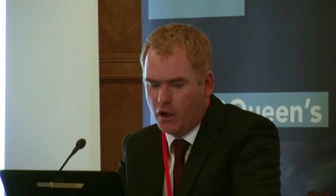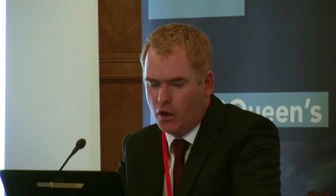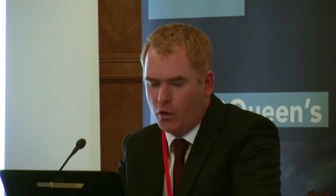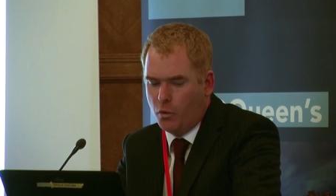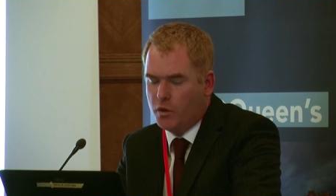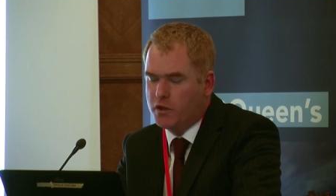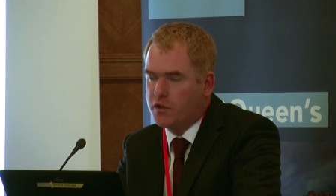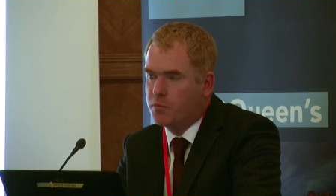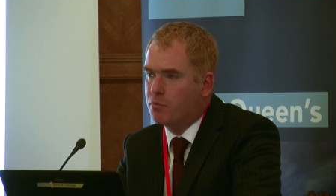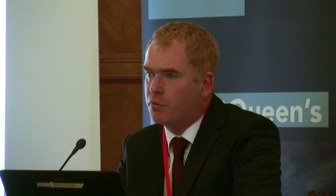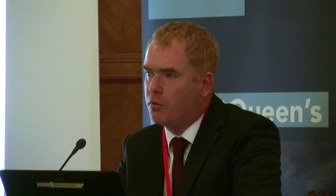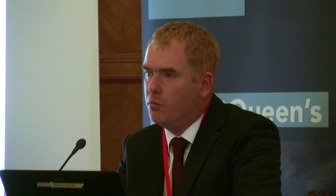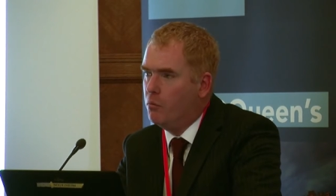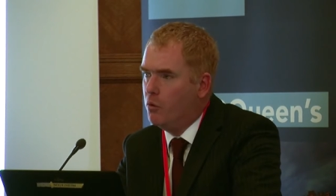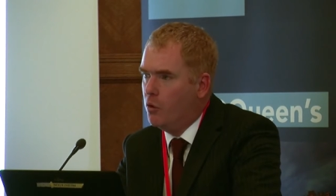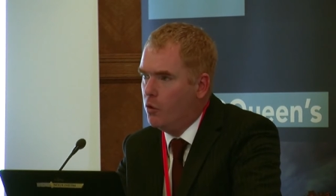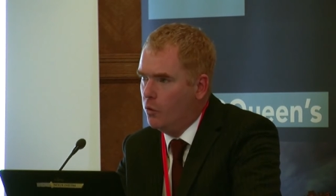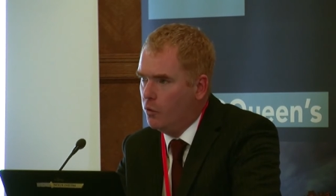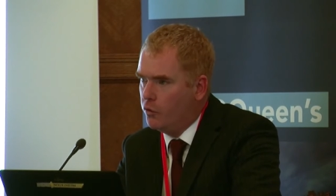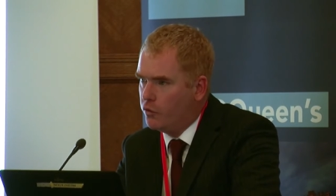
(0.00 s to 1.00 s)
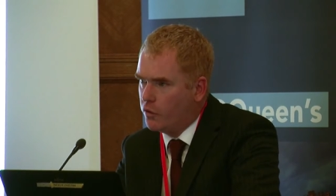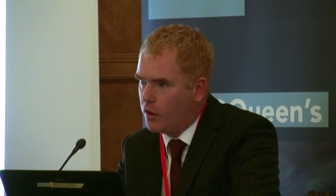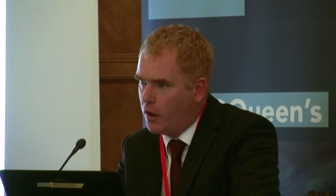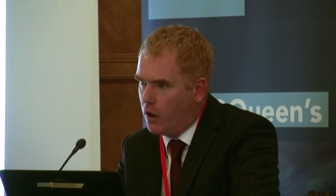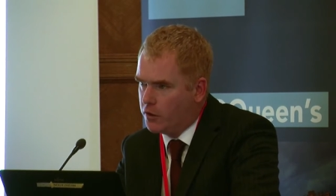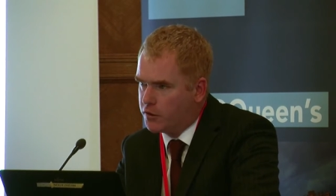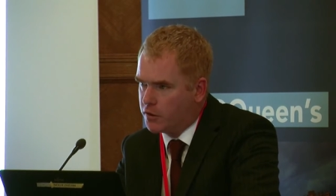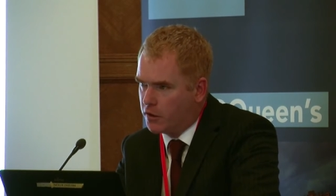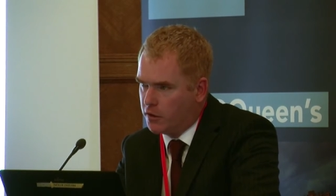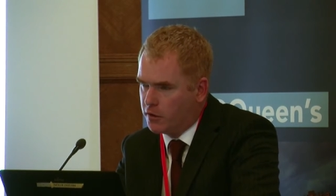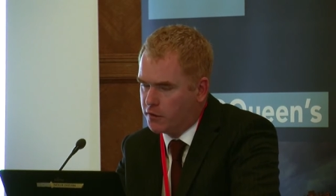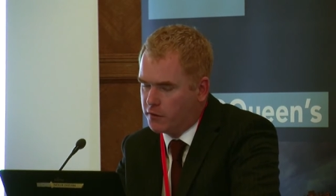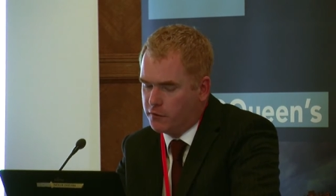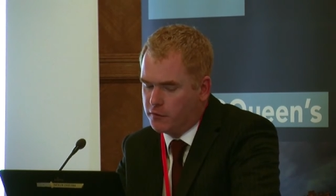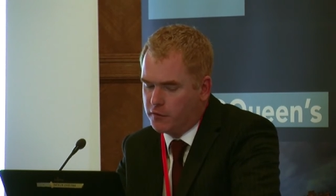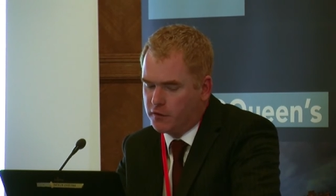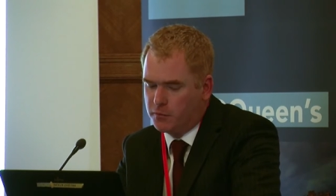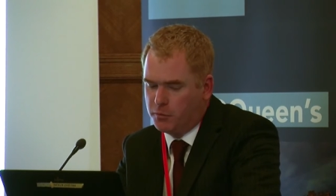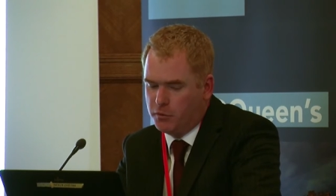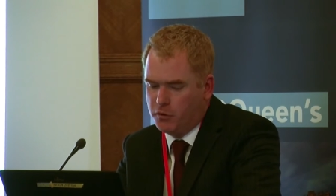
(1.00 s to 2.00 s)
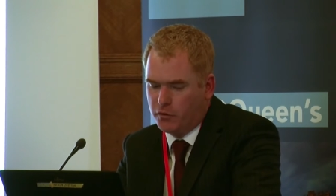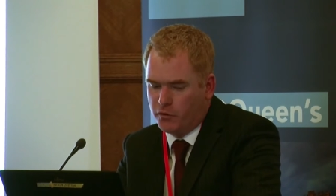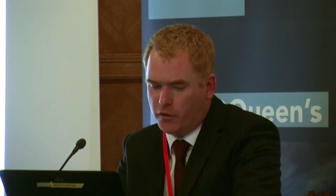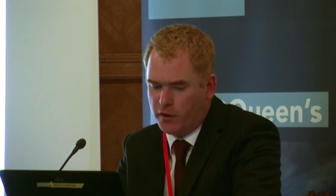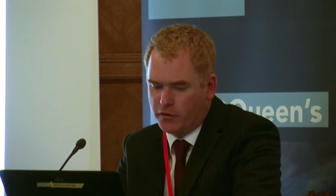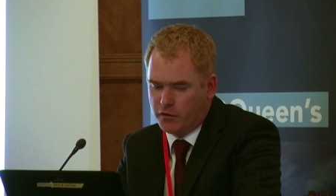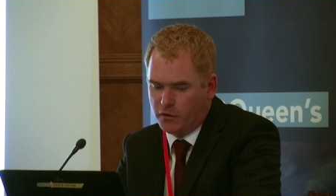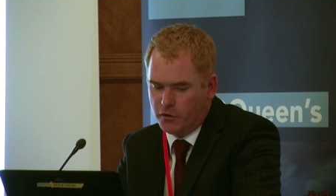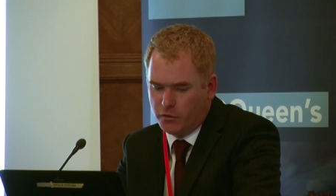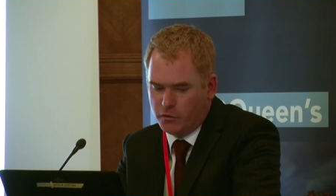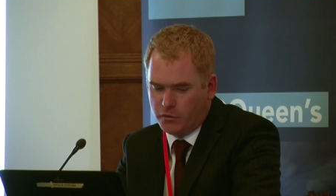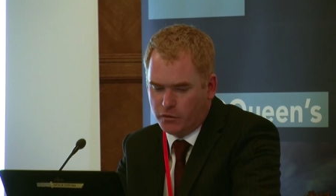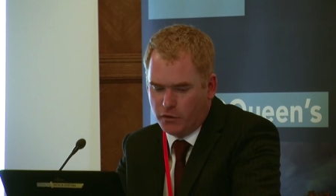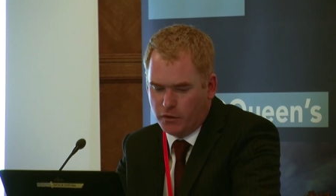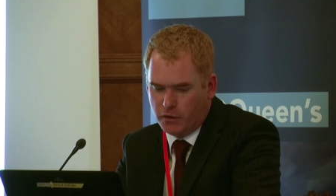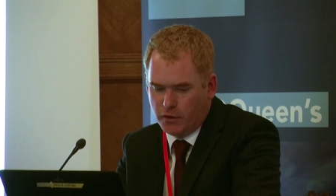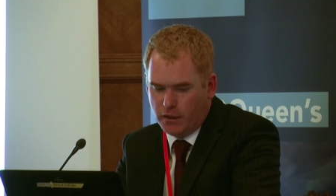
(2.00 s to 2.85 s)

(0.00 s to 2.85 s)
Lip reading: which promote alternative dispute resolution.